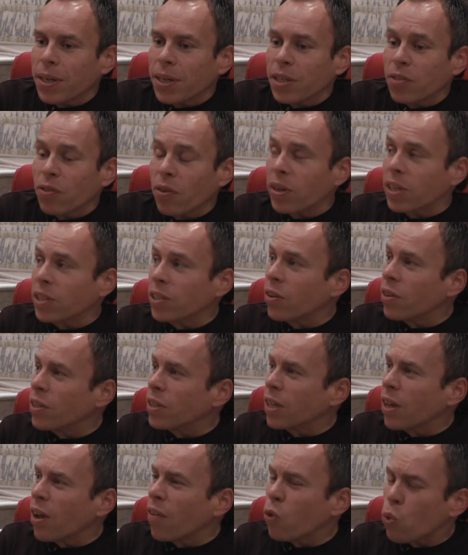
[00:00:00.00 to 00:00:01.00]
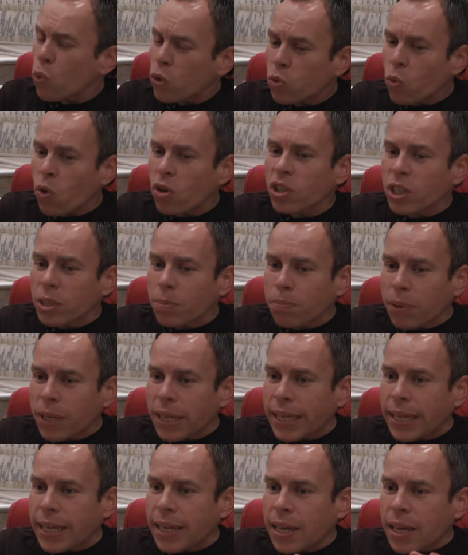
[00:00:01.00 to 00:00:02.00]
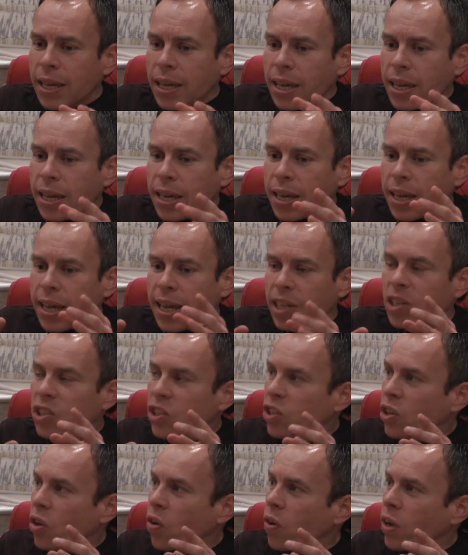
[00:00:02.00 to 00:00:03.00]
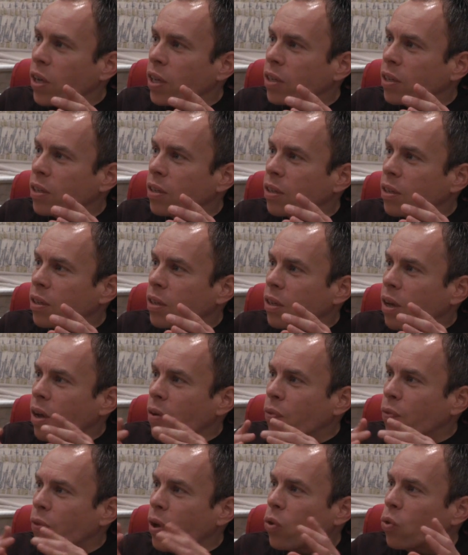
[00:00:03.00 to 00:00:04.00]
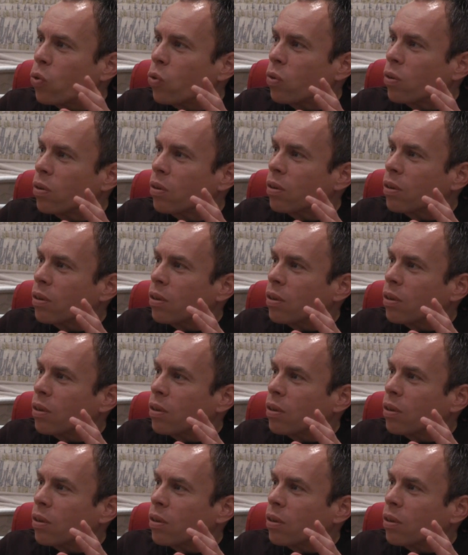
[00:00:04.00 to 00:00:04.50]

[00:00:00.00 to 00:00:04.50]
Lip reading: It's very exciting. I've always wanted to be inside a phone.